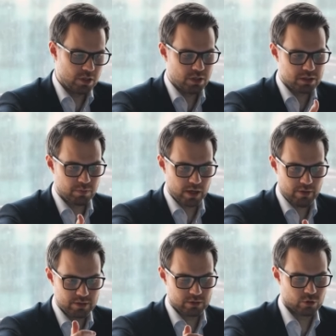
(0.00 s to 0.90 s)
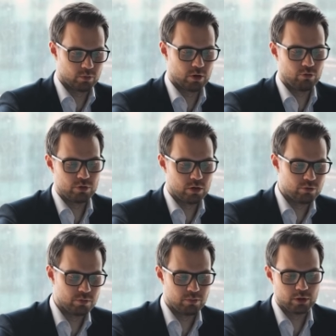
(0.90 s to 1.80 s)
or jumping into risky
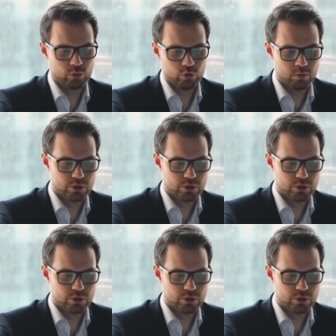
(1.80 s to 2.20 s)
investments